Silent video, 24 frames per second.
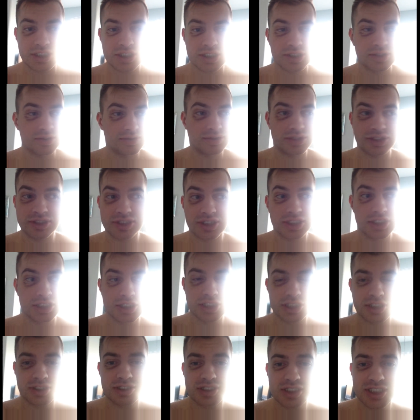Don't do the
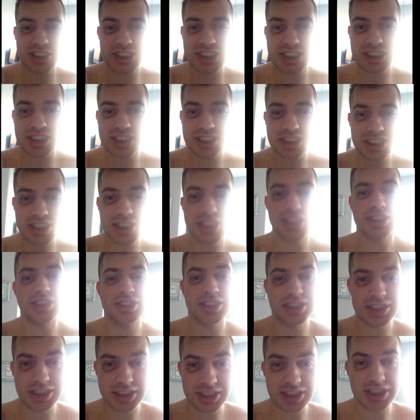local anesthetic,
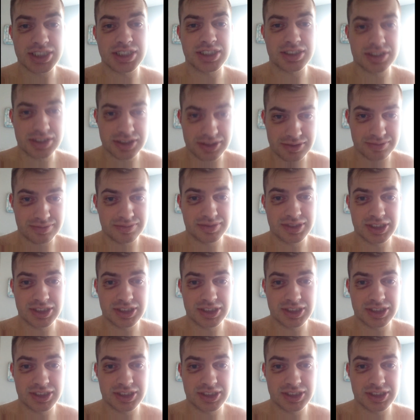do the general.